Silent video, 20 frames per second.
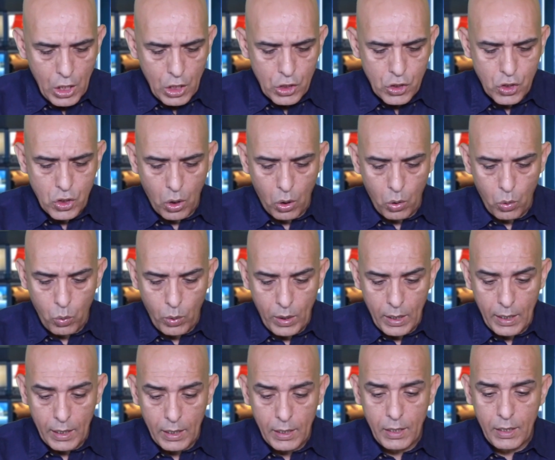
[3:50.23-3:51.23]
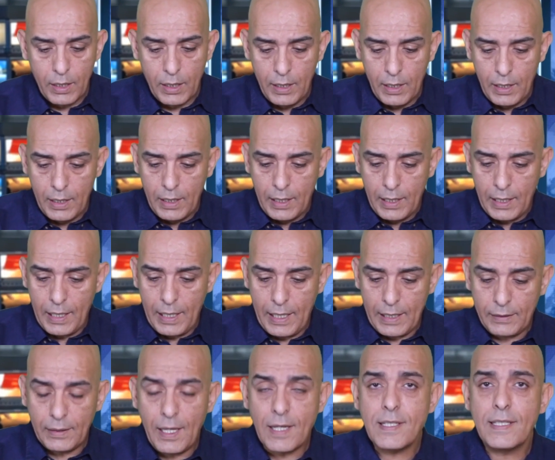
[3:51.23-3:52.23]
So
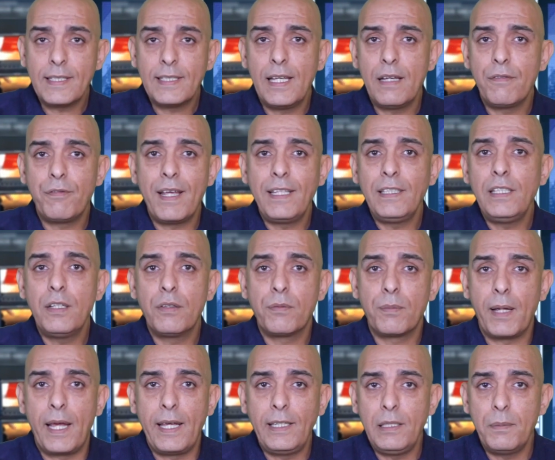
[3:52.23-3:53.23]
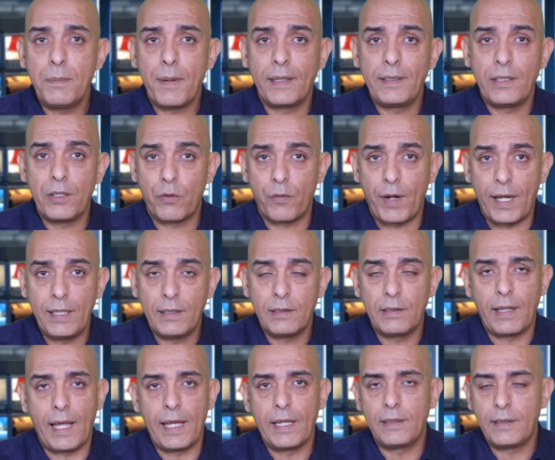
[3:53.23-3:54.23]
it doesn't give anybody a right,
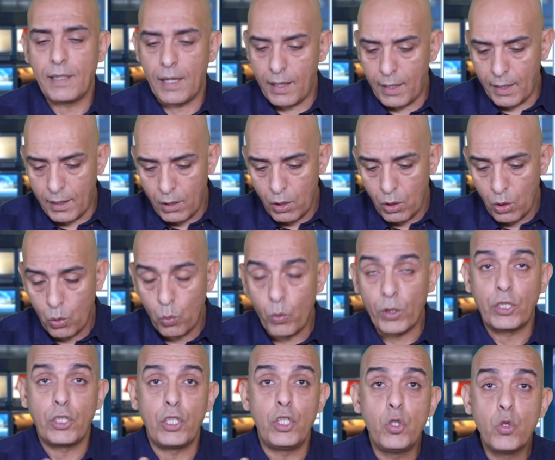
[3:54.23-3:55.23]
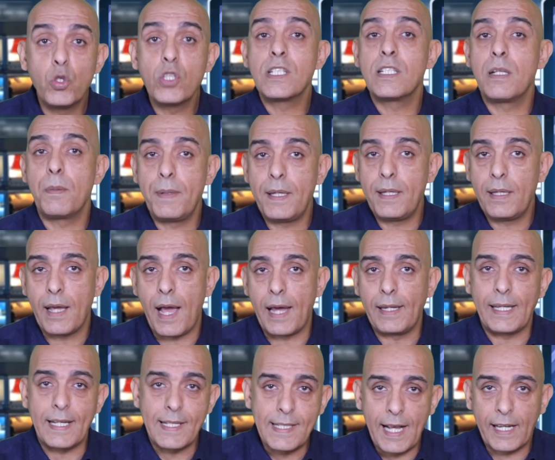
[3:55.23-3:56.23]
like what he used to be an
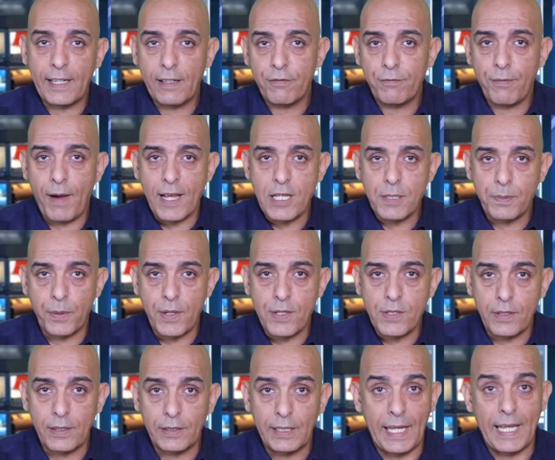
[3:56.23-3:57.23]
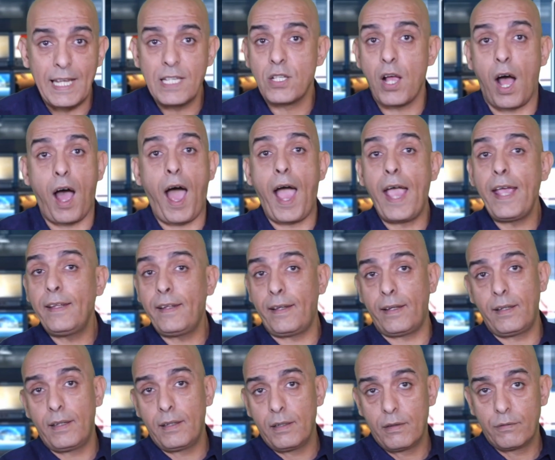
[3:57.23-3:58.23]
executive vice president. He's
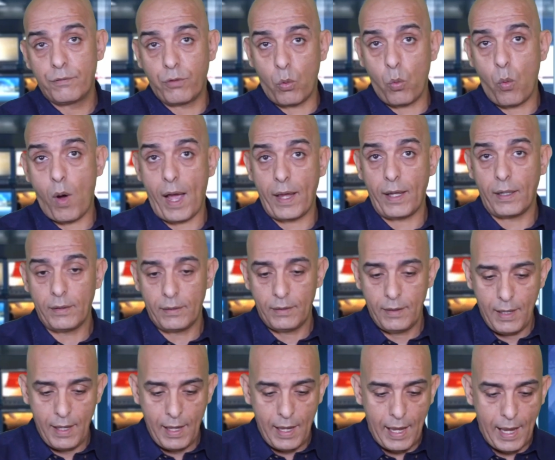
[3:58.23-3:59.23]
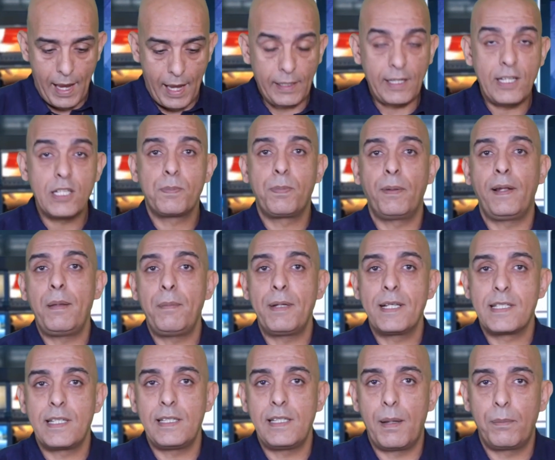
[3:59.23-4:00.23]
hiding for a while, and he's blaming
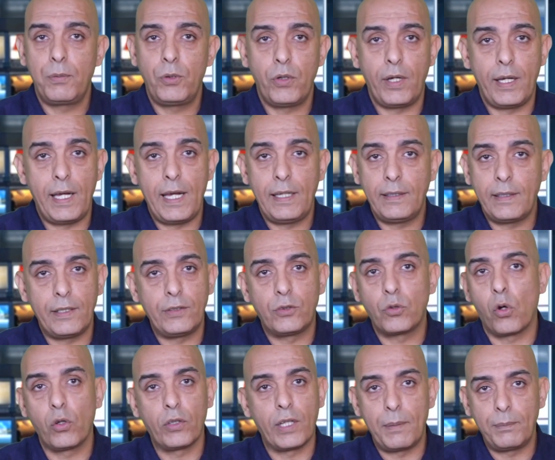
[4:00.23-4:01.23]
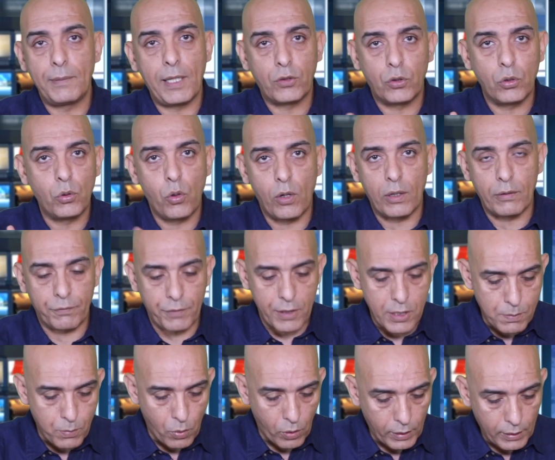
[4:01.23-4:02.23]
CWA. They told him not to go on
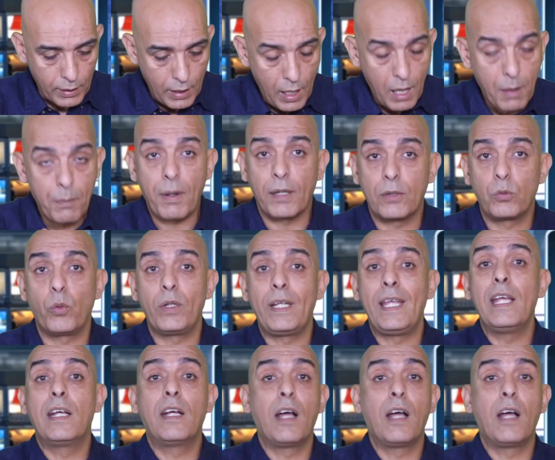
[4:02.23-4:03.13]
Facebook. But when he